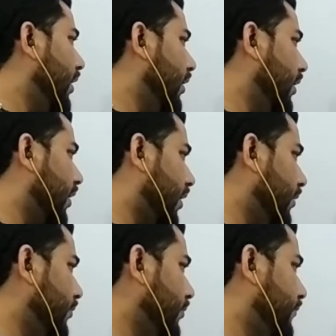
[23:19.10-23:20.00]

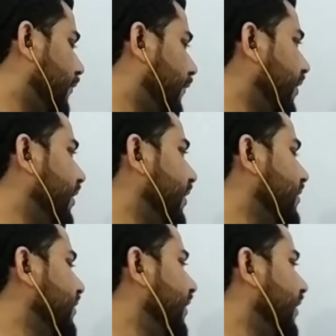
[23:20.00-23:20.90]
around 50
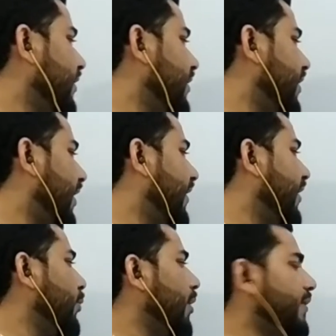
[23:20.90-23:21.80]
years later in
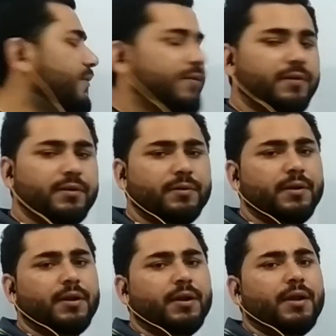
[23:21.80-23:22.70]
1927,
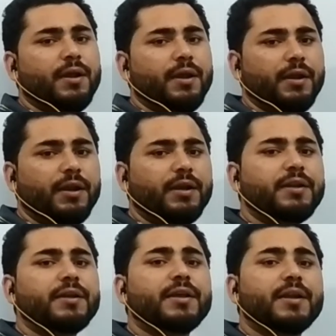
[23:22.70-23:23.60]

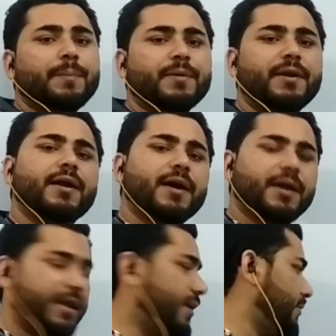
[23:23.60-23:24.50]
it erupted
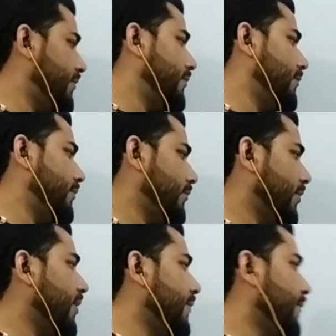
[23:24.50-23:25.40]
again.
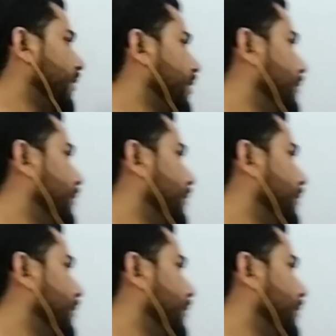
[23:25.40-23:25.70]
Okay,